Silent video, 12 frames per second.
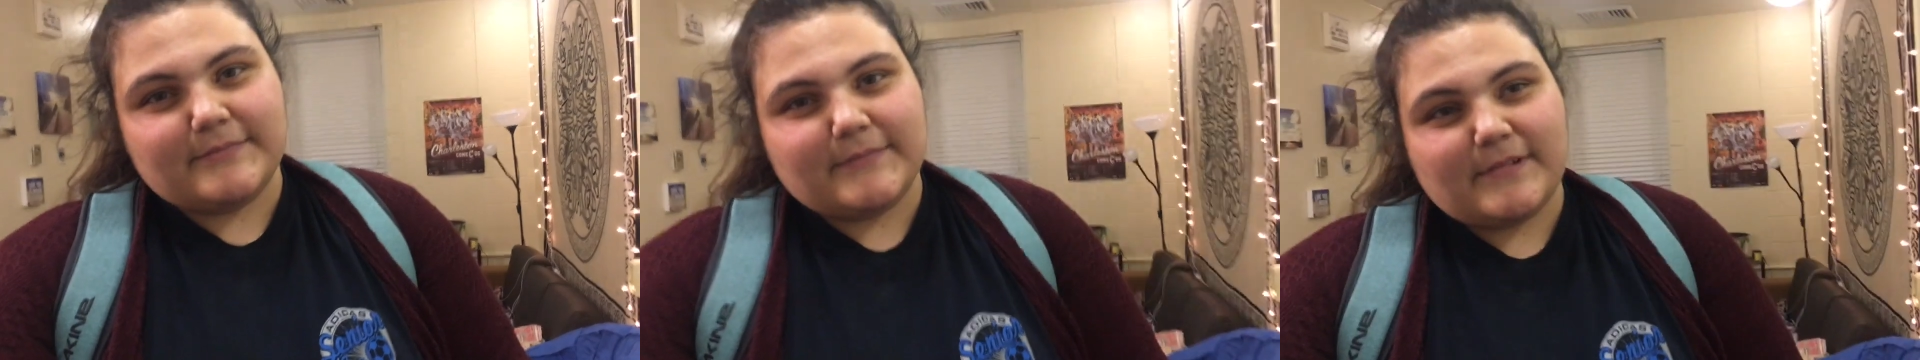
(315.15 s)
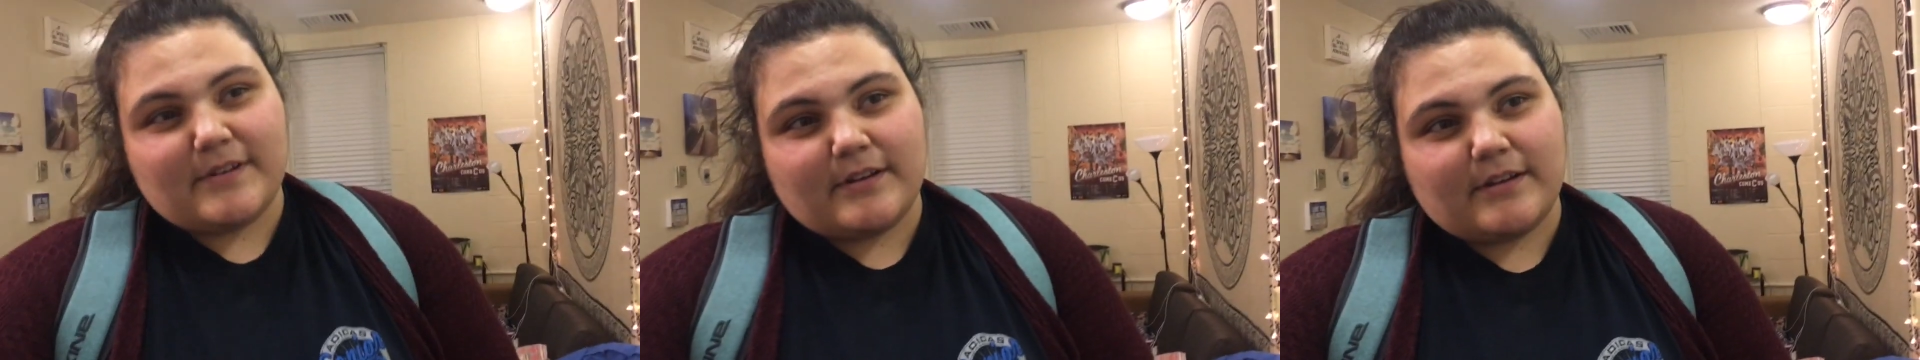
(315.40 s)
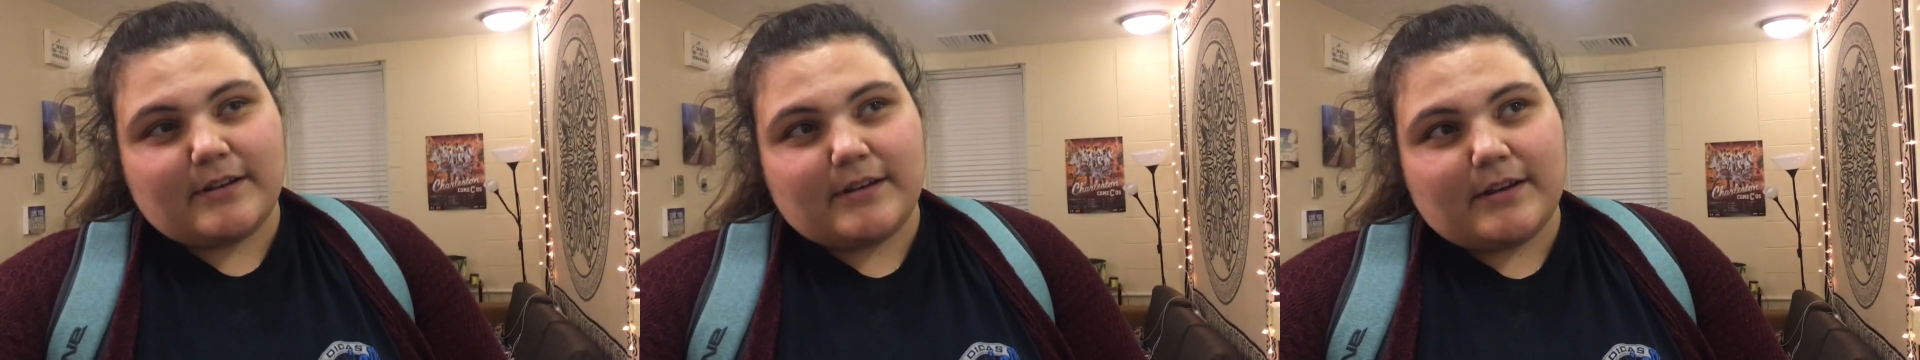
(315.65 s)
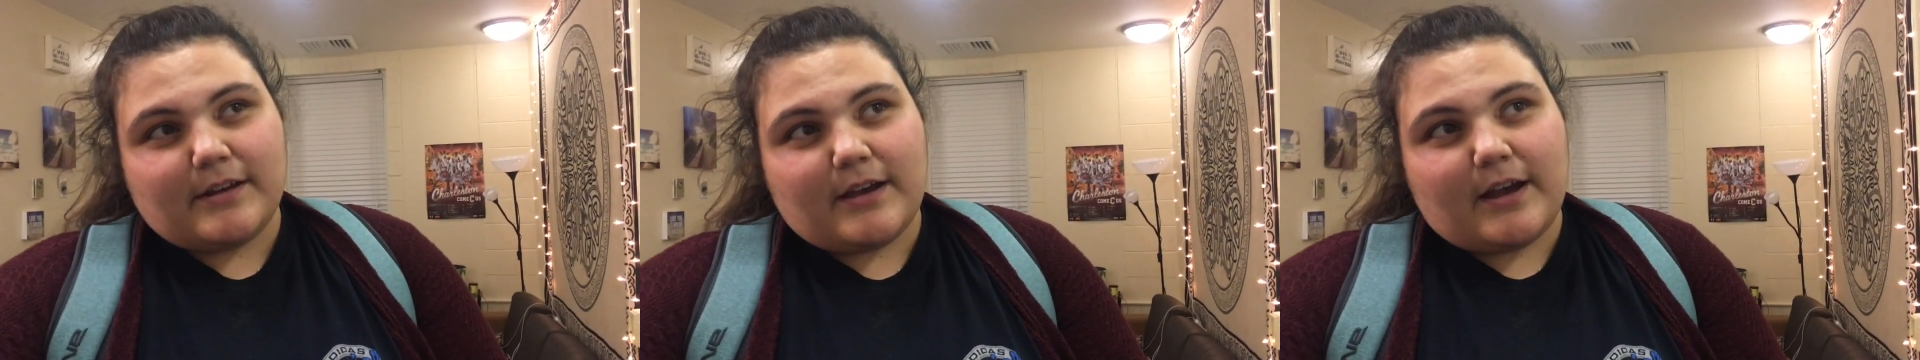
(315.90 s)
about...
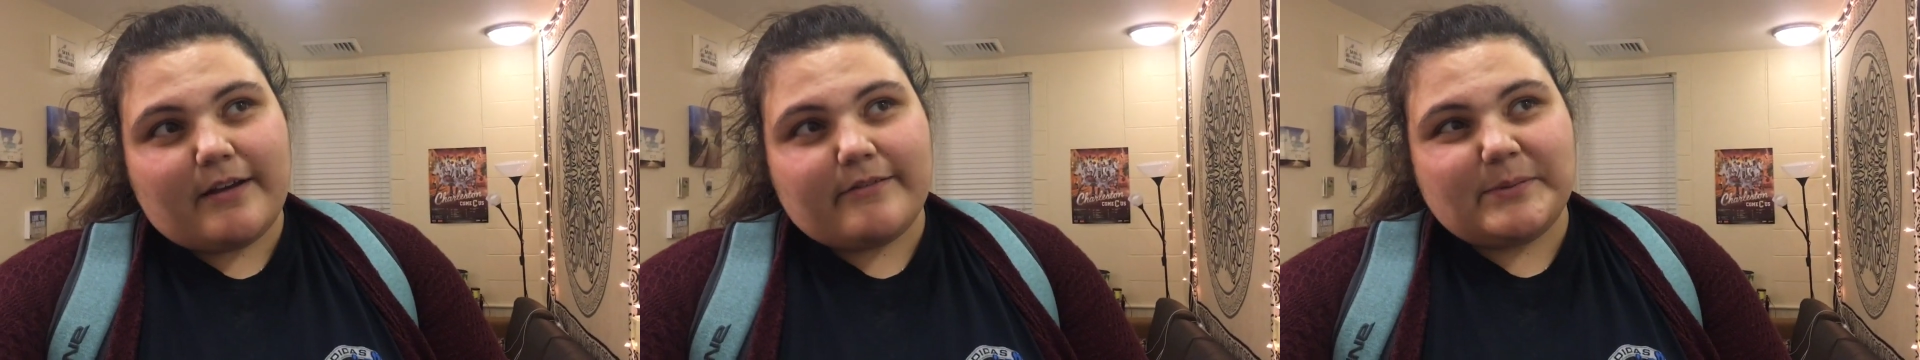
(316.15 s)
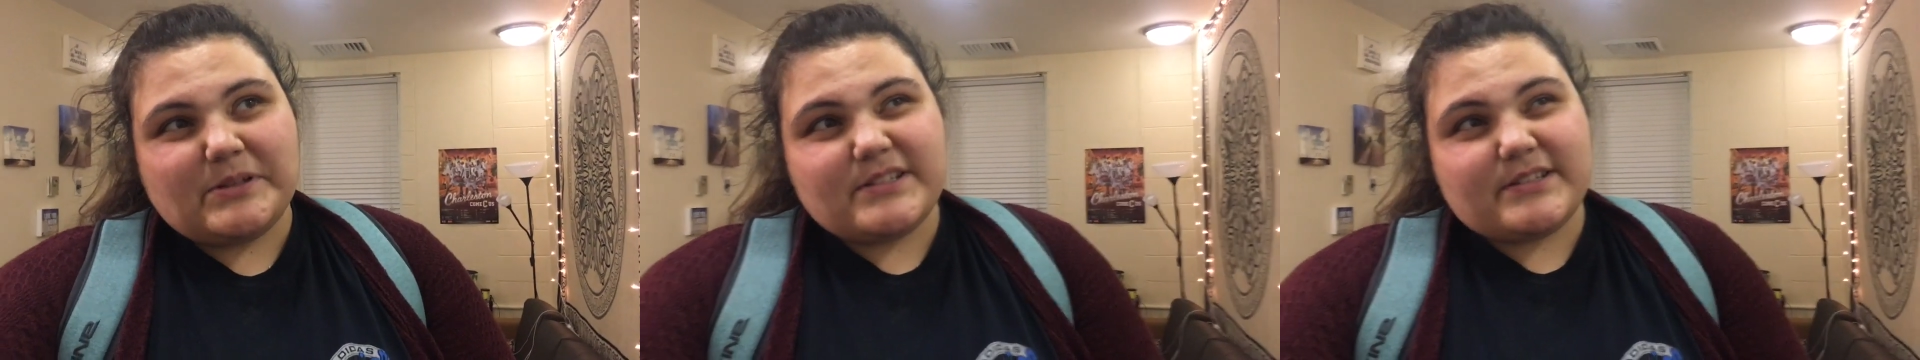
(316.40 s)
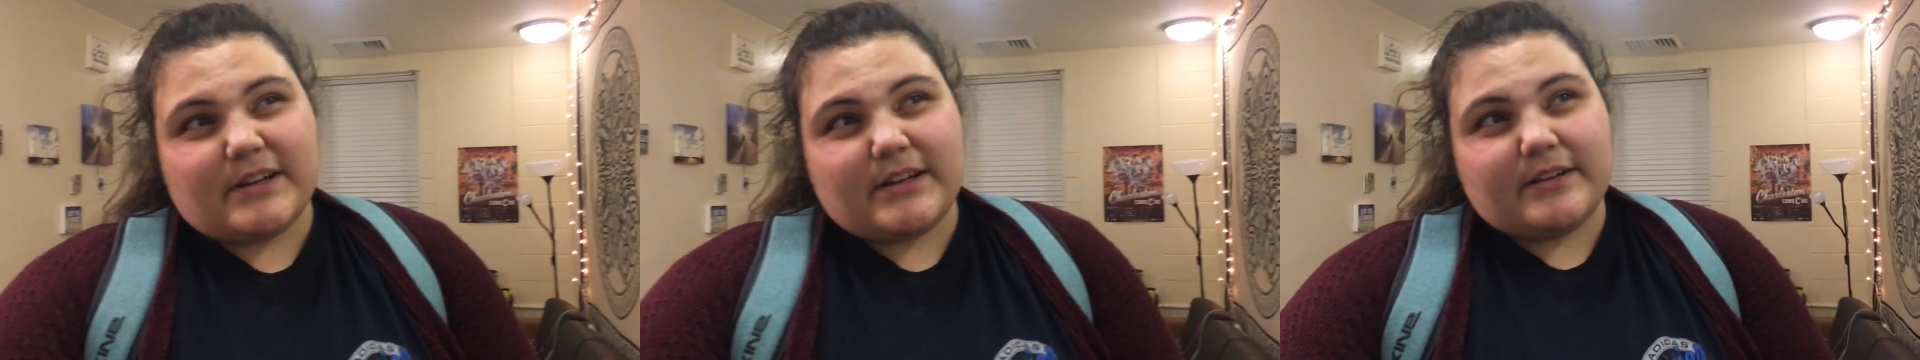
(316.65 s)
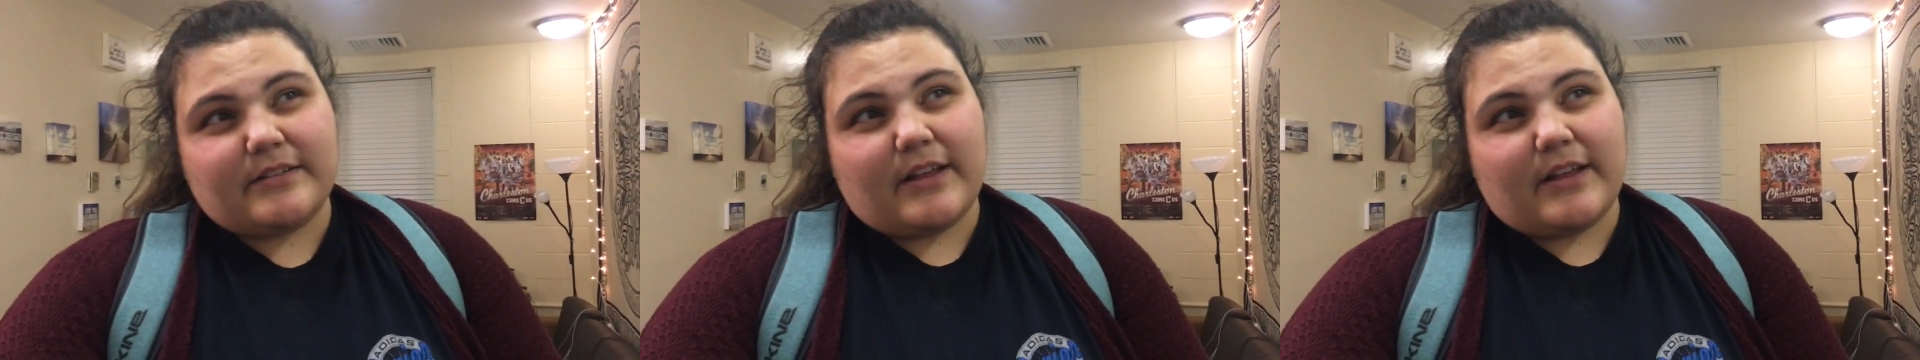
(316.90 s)
I've been studying